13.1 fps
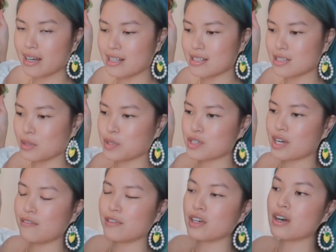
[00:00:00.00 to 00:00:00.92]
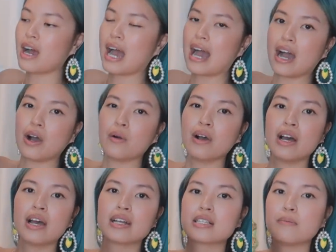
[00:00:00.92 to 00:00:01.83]
And so we're trying to figure out how
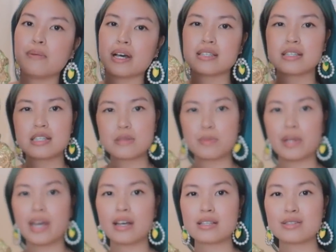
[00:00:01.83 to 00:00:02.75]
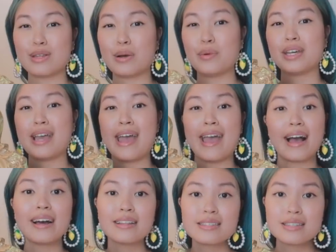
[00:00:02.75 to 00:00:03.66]
to best display it so that we
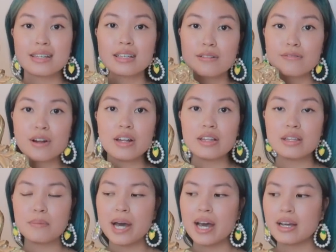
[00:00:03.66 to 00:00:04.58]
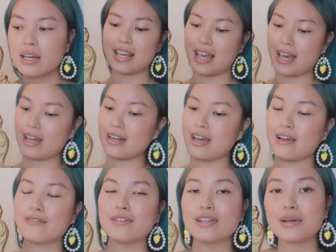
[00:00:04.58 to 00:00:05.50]
can see the front and the back, and
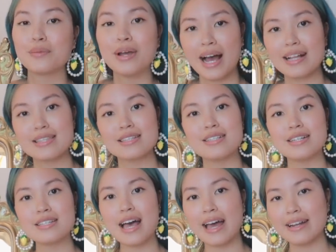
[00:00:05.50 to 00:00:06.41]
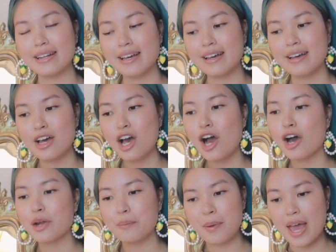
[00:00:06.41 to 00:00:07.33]
I feel like we had to just end it
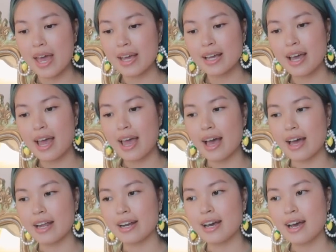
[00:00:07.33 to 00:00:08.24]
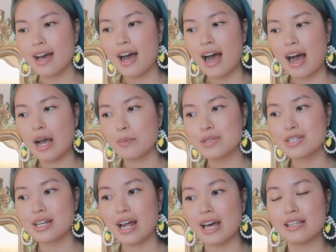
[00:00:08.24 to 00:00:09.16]
on a bang. And I'm
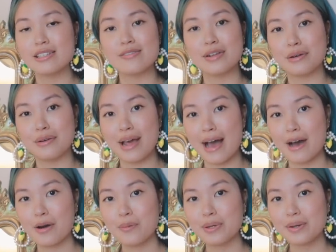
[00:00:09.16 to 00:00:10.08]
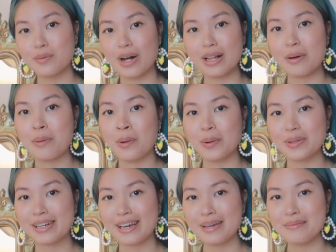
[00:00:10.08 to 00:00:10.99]
just gonna end this video now while I'm
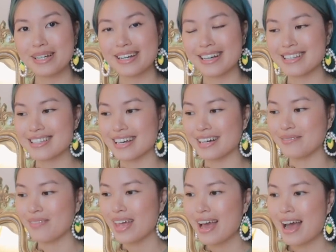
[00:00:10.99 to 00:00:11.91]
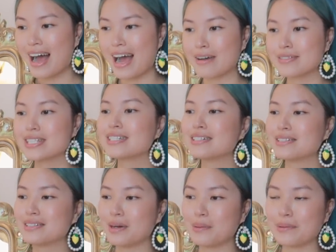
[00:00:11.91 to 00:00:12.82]
holding it because I have to
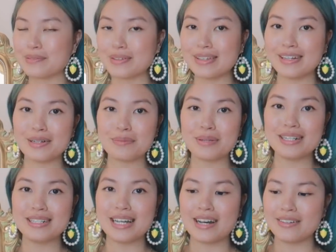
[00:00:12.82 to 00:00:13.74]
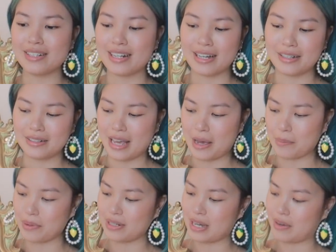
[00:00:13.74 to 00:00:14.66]
go over there to put it down, and I can't
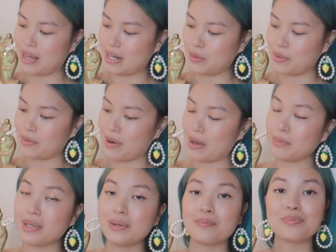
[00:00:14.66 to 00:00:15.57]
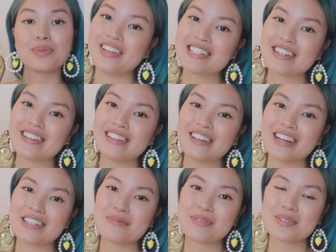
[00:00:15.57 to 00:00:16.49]
put it down anywhere around me. Make sure that you
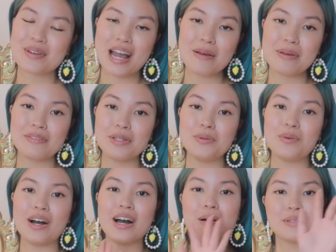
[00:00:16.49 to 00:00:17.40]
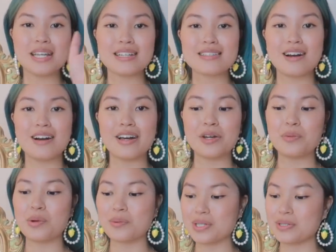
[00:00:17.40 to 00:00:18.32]
guys subscribe if you want updates on
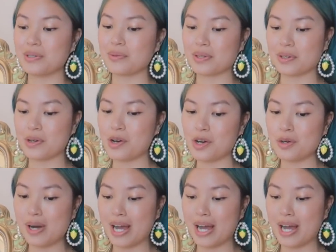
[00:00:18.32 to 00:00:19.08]
what we're doing with our home.